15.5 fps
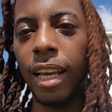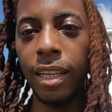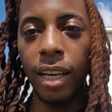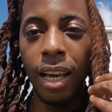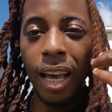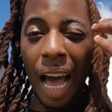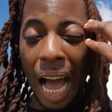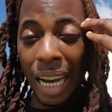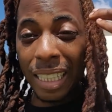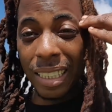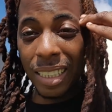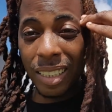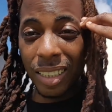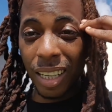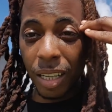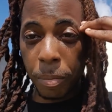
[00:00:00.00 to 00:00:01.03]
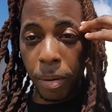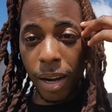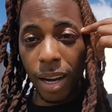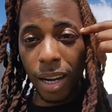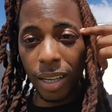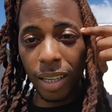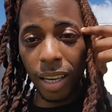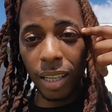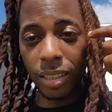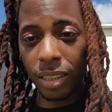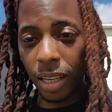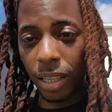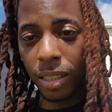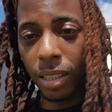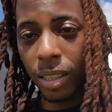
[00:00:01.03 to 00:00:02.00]
Like I could just think about how
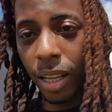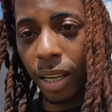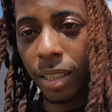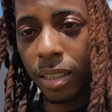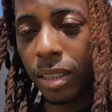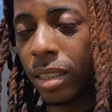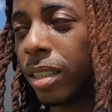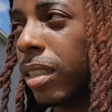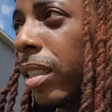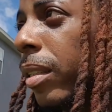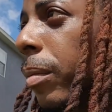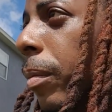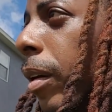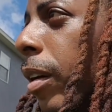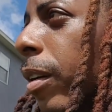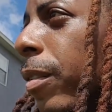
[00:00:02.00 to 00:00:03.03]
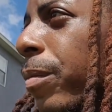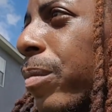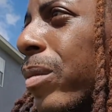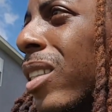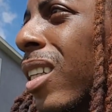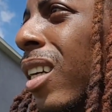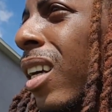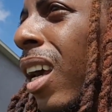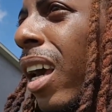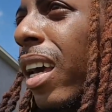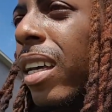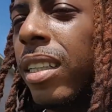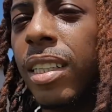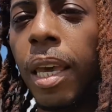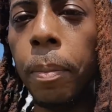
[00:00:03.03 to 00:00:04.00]
Kayshawn looked like and see it, man.
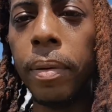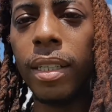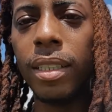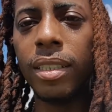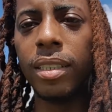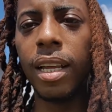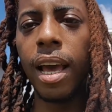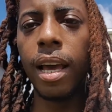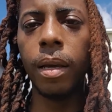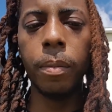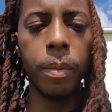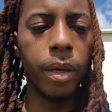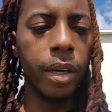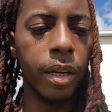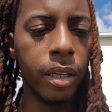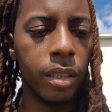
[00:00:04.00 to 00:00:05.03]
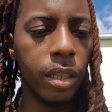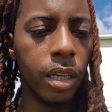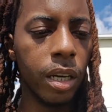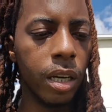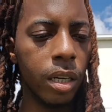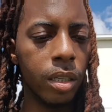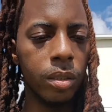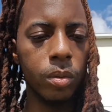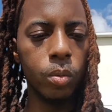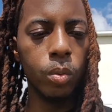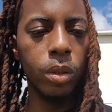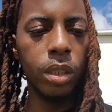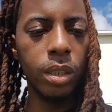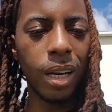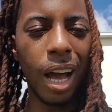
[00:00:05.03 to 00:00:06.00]
Hey, keep it a stack, man. And
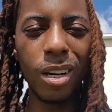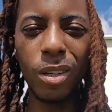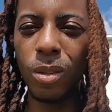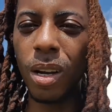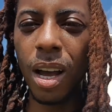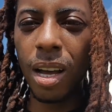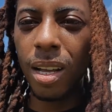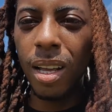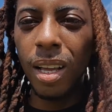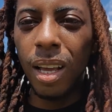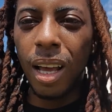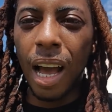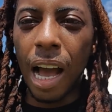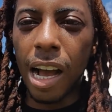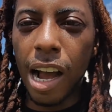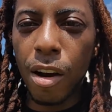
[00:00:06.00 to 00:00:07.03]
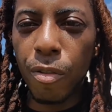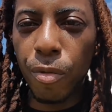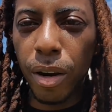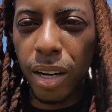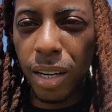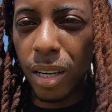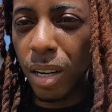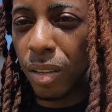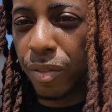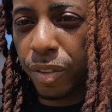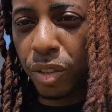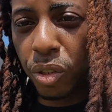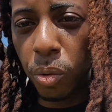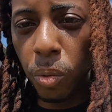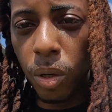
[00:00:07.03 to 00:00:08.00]
we, I don't, I, I ran it on
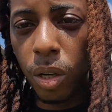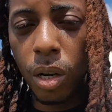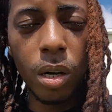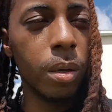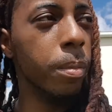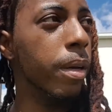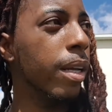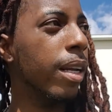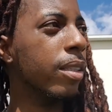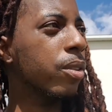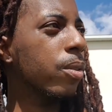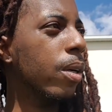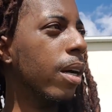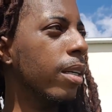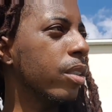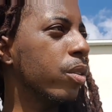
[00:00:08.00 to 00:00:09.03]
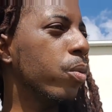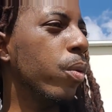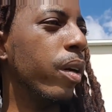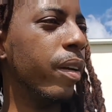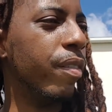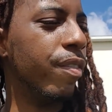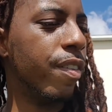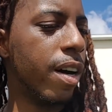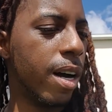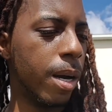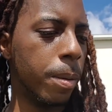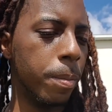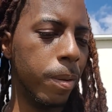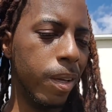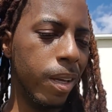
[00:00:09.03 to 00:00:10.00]
for too long, man. That's why I just wanted to
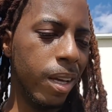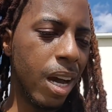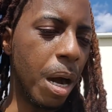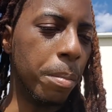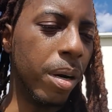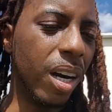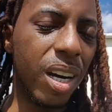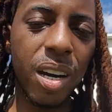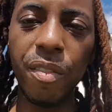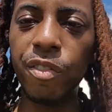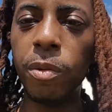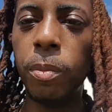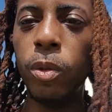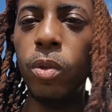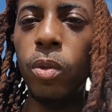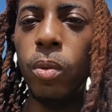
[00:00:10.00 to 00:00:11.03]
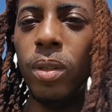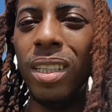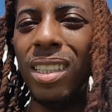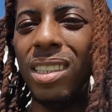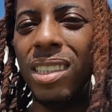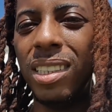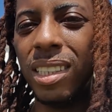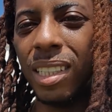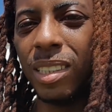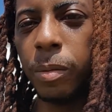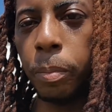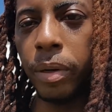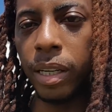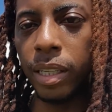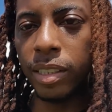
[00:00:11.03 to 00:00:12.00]
vibe. I'm uncomfortable doing these
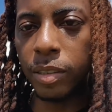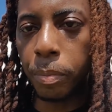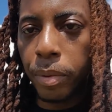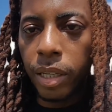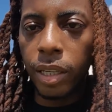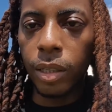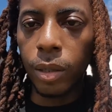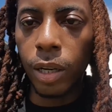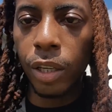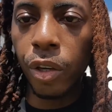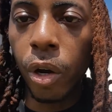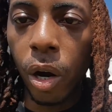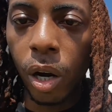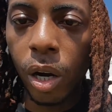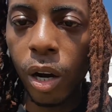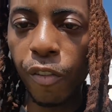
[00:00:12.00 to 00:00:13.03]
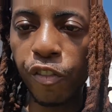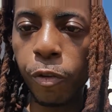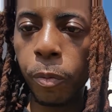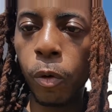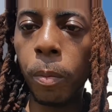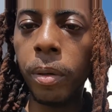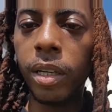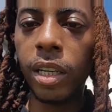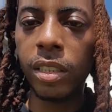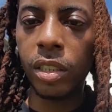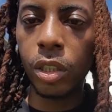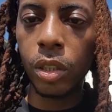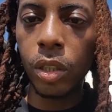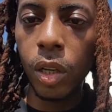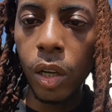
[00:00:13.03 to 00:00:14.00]
shits, but it's me. You're uncomfortable because
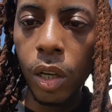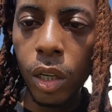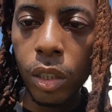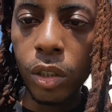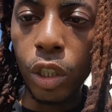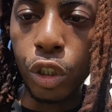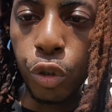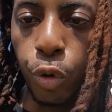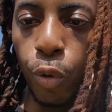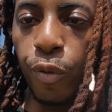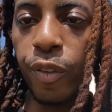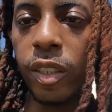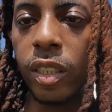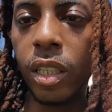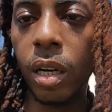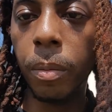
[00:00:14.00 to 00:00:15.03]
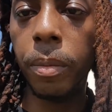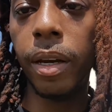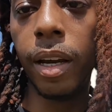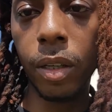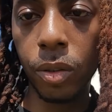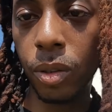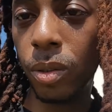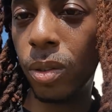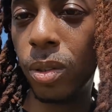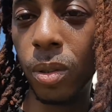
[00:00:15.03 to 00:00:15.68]
the the truth is coming out you.